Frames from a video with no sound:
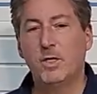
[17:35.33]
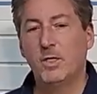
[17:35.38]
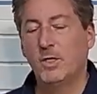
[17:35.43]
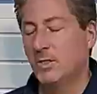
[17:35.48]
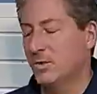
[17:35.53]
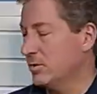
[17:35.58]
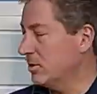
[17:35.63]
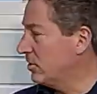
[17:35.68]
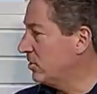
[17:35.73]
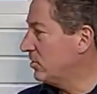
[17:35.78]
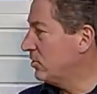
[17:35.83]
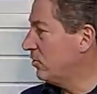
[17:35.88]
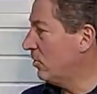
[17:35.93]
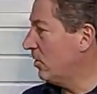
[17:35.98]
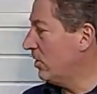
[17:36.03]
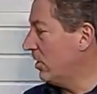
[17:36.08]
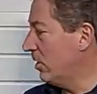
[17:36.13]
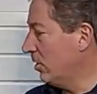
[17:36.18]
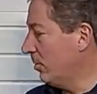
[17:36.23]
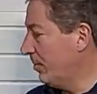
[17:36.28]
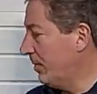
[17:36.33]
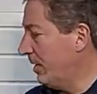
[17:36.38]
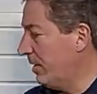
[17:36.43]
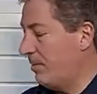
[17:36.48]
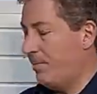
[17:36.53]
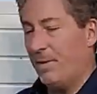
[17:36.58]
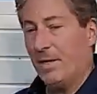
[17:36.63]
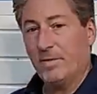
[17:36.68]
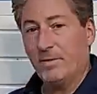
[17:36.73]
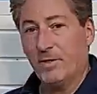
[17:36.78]
So let's talk a little bit
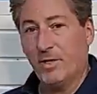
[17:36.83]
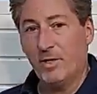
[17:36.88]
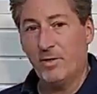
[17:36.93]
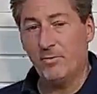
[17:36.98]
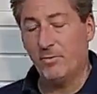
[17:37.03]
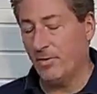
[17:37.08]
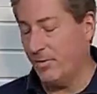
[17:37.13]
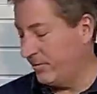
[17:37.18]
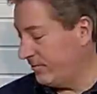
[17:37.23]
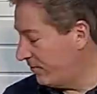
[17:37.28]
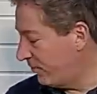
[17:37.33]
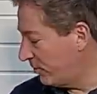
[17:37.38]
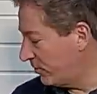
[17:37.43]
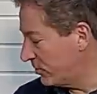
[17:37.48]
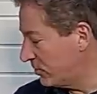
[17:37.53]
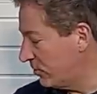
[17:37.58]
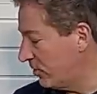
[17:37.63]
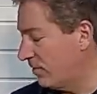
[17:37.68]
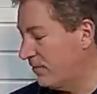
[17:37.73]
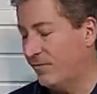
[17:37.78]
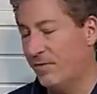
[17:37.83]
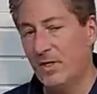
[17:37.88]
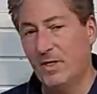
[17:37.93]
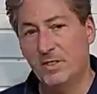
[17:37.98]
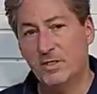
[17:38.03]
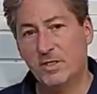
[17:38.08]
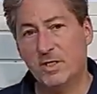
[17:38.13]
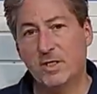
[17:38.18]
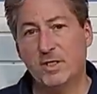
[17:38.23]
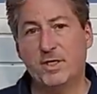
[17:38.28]
about the unit. First off,
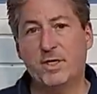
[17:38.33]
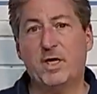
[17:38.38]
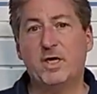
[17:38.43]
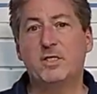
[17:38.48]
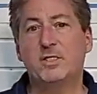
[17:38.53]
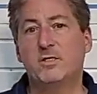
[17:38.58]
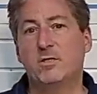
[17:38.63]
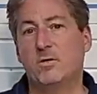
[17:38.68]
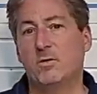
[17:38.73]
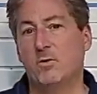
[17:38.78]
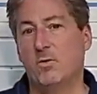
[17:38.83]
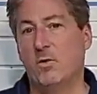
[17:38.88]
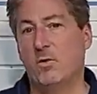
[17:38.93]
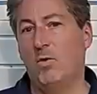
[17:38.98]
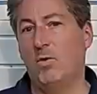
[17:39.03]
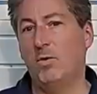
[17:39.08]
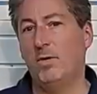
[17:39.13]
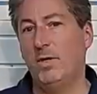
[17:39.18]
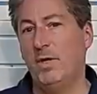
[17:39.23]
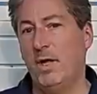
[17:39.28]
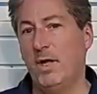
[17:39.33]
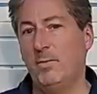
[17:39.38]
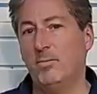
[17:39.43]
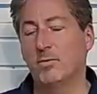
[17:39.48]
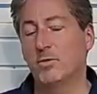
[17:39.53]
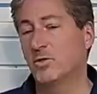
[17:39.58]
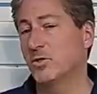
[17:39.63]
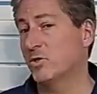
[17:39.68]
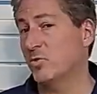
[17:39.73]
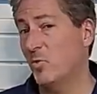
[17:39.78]
it's got a nice long cable.
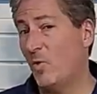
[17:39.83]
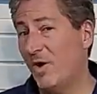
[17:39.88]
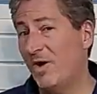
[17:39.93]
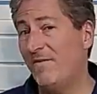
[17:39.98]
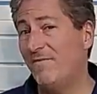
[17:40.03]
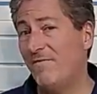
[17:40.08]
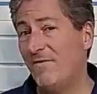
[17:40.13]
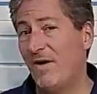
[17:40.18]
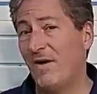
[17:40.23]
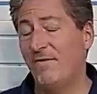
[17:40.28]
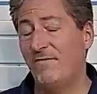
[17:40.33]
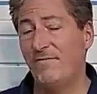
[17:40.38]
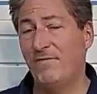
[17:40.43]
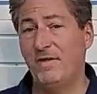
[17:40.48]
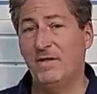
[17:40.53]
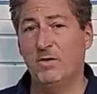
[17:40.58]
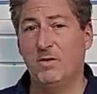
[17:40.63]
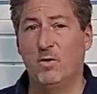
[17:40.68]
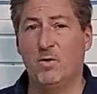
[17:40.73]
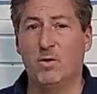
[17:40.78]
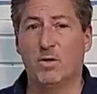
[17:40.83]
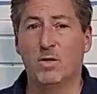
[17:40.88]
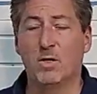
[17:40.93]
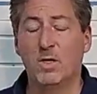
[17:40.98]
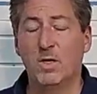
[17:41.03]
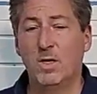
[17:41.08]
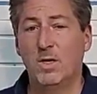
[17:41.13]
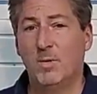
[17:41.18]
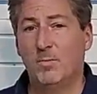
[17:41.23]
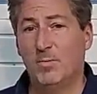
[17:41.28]
It's 25 feet long,
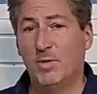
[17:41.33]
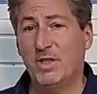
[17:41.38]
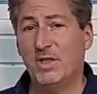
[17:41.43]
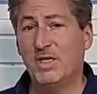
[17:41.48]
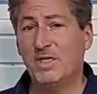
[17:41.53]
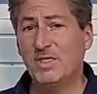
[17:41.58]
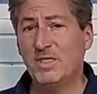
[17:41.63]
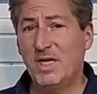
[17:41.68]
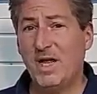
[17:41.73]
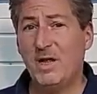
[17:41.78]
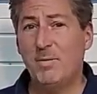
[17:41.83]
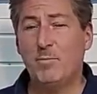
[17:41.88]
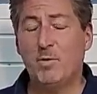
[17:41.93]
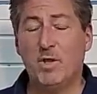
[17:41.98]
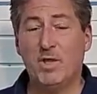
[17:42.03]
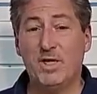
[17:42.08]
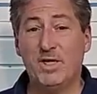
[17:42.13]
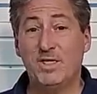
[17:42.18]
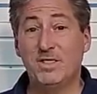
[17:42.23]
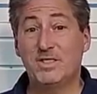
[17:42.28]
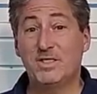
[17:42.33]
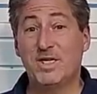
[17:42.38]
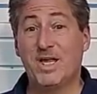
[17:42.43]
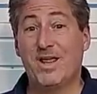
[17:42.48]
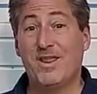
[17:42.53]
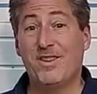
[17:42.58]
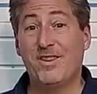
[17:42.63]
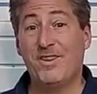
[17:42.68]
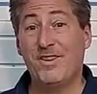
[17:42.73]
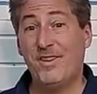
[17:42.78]
but this cable is
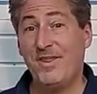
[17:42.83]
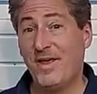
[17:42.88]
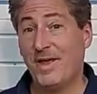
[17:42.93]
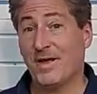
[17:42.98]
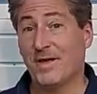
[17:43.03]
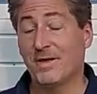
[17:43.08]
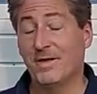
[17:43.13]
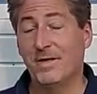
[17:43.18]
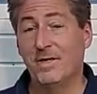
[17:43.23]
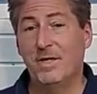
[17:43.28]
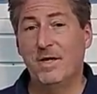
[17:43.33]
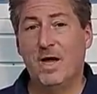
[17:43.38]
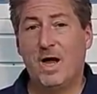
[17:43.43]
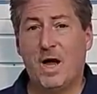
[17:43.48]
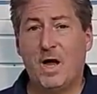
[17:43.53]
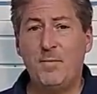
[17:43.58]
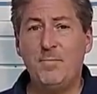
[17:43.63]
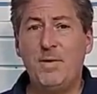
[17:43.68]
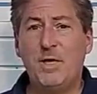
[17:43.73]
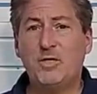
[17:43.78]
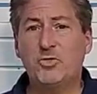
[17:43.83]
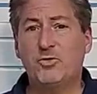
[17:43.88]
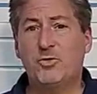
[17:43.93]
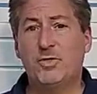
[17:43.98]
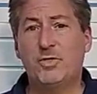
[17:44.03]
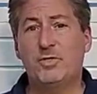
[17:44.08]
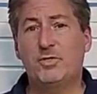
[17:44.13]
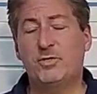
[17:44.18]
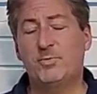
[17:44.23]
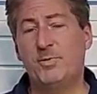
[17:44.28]
thick. I measured
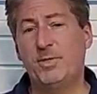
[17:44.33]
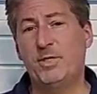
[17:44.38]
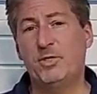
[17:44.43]
it to be